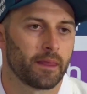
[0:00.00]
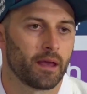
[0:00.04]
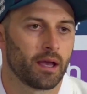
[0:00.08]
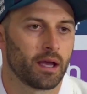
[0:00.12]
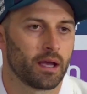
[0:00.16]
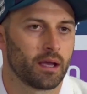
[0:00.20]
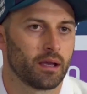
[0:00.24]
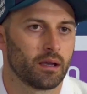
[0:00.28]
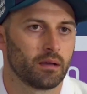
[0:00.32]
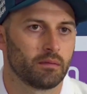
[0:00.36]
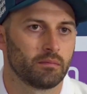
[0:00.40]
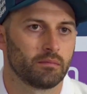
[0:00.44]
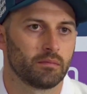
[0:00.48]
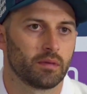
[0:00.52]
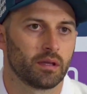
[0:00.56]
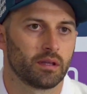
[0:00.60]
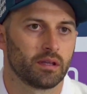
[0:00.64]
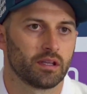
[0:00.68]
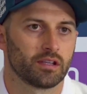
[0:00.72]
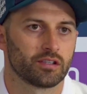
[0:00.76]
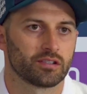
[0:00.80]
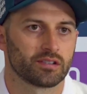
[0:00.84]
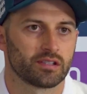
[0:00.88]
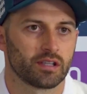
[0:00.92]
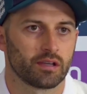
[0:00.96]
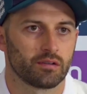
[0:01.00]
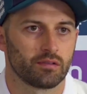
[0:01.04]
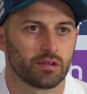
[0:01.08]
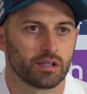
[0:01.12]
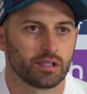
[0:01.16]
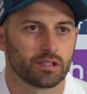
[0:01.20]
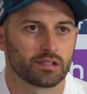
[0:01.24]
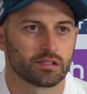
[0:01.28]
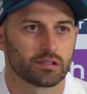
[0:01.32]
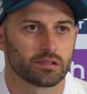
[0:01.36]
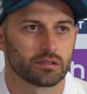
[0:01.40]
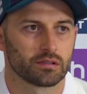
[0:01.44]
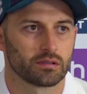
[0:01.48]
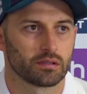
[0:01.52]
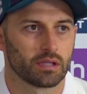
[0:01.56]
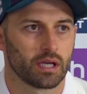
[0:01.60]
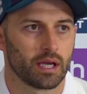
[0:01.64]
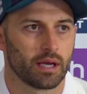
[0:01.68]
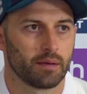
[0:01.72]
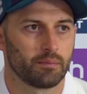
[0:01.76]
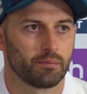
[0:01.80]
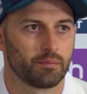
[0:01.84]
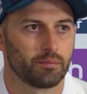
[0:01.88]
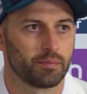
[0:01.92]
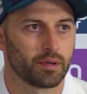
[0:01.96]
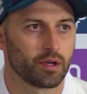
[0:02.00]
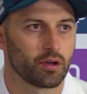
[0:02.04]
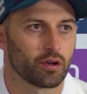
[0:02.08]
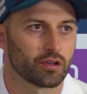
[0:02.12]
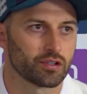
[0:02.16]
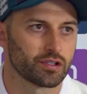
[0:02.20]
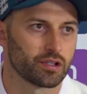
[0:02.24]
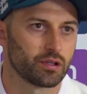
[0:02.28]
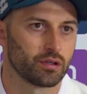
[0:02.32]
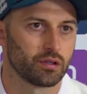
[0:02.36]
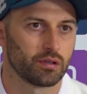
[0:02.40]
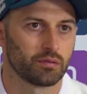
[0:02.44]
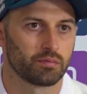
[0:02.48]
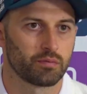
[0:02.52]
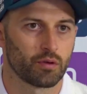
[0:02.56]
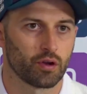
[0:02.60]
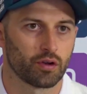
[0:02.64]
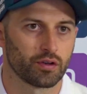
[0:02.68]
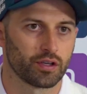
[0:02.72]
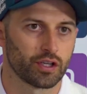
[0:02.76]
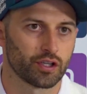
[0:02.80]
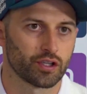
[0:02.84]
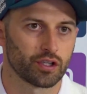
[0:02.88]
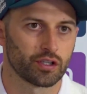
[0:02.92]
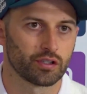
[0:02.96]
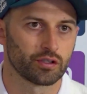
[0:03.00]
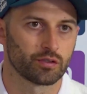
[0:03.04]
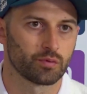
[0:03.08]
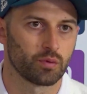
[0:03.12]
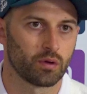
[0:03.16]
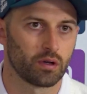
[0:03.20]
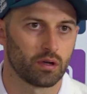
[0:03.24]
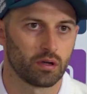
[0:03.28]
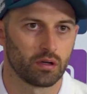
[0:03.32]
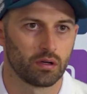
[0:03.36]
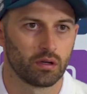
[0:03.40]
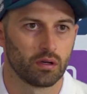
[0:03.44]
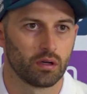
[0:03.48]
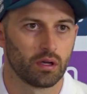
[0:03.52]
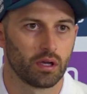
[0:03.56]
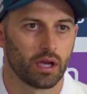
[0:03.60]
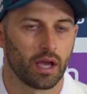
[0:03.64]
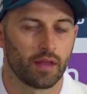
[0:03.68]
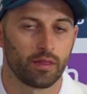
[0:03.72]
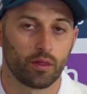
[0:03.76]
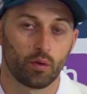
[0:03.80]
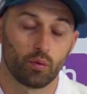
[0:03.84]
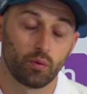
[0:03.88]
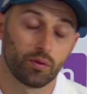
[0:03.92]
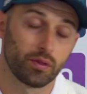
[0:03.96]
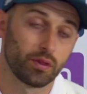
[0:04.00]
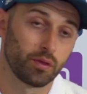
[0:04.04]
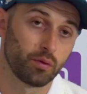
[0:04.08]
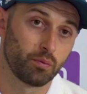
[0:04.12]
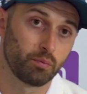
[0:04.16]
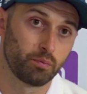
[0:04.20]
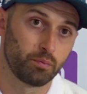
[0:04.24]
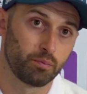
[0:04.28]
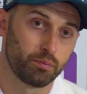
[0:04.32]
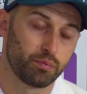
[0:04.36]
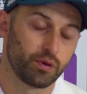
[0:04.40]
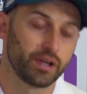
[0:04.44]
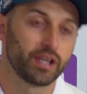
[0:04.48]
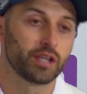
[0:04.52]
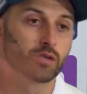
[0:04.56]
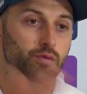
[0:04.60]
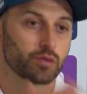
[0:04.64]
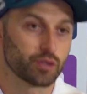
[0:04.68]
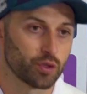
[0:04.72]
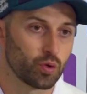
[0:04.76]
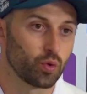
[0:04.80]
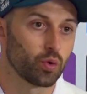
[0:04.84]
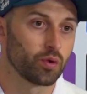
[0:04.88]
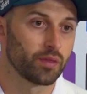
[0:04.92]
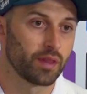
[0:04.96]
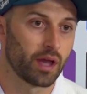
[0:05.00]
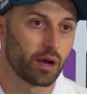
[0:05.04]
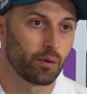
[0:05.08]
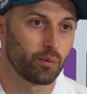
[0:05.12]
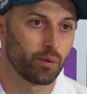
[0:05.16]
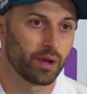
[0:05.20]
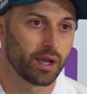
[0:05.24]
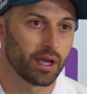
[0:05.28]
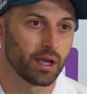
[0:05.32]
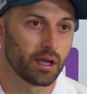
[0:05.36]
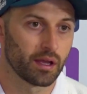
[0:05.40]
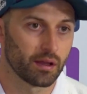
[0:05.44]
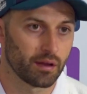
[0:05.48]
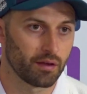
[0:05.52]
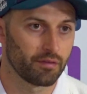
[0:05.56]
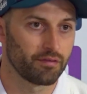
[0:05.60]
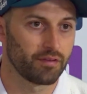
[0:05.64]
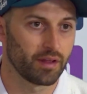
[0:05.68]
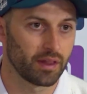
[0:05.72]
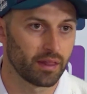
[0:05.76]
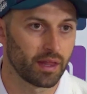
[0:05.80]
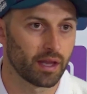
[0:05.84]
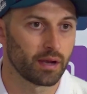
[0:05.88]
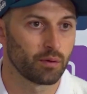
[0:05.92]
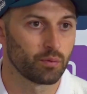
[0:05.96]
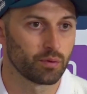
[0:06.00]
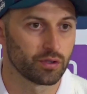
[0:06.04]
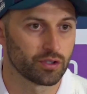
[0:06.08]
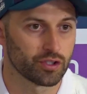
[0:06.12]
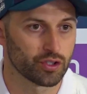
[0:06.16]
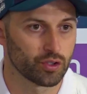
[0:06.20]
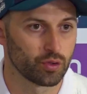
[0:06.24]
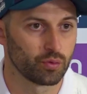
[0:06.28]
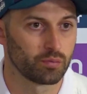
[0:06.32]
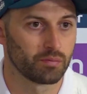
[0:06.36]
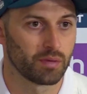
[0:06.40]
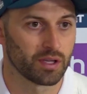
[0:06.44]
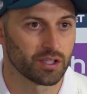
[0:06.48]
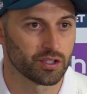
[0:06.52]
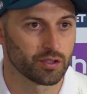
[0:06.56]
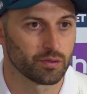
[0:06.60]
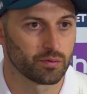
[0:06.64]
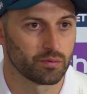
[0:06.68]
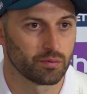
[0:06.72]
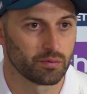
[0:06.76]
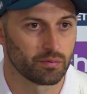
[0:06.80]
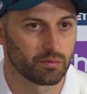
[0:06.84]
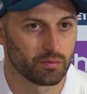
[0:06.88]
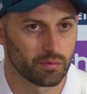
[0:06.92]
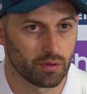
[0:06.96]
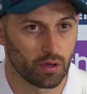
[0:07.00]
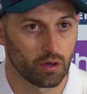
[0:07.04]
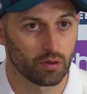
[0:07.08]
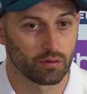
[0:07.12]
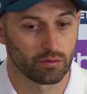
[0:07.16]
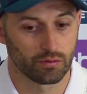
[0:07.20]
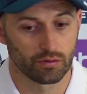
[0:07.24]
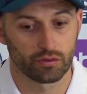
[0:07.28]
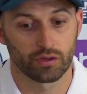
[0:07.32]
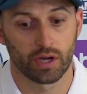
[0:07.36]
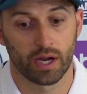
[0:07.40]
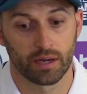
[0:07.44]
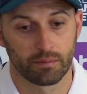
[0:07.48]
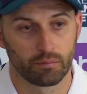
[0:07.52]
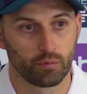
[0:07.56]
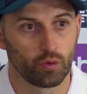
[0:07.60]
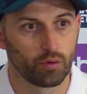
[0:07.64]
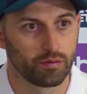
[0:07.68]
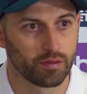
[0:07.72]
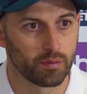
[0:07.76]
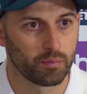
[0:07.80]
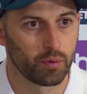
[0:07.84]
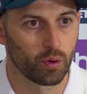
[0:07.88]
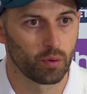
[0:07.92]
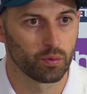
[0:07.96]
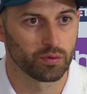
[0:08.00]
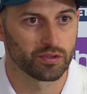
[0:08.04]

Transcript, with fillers: In this series, because the conditions were and the breeze was going that way, I felt that it would suit my or try and move the ball